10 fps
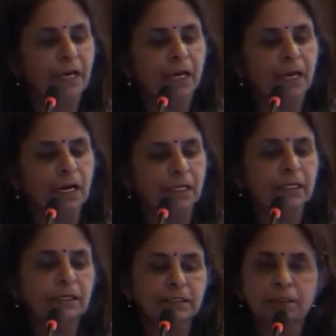And
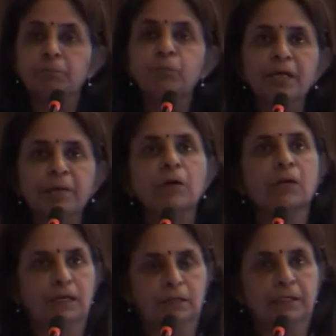the Pune
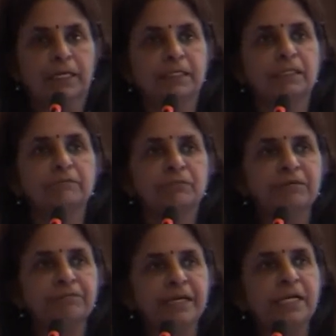model, we
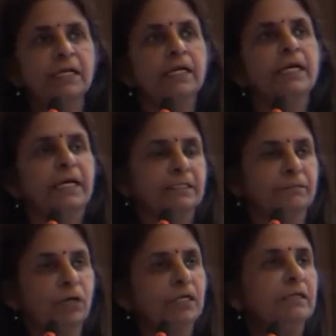feel, is the
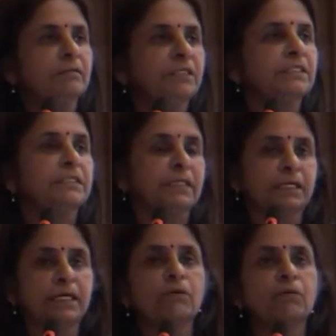one which is
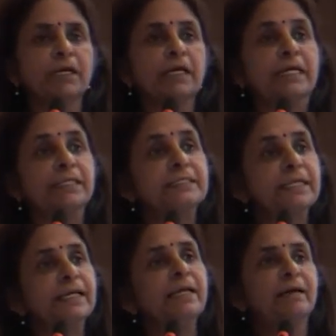really going at a
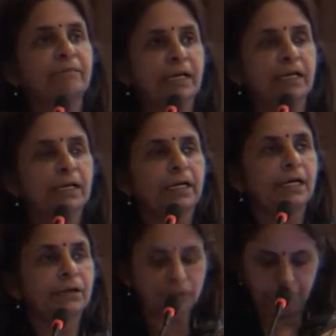city level
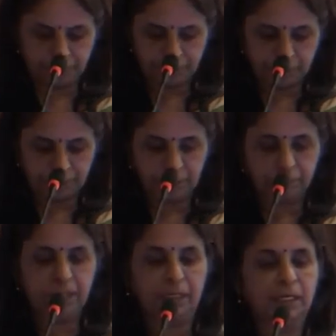into the
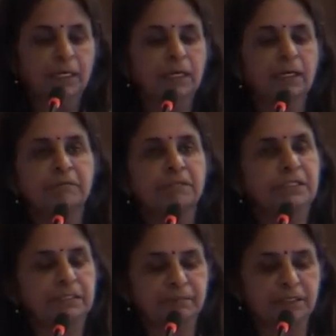PPPP, which
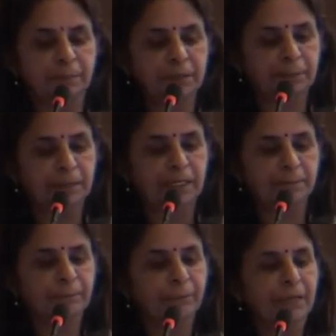is with the people.
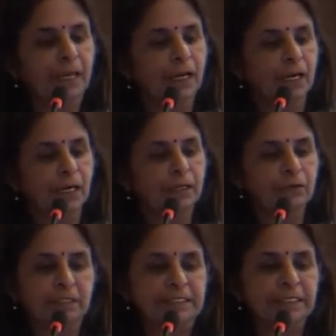And you
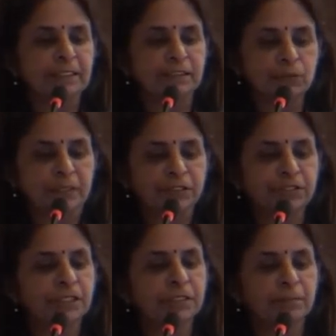can see the
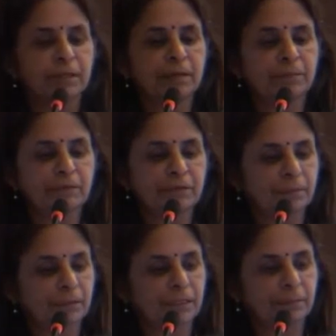Swachh
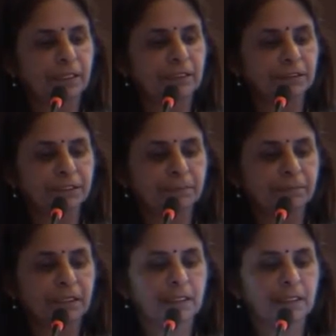private-public partnership.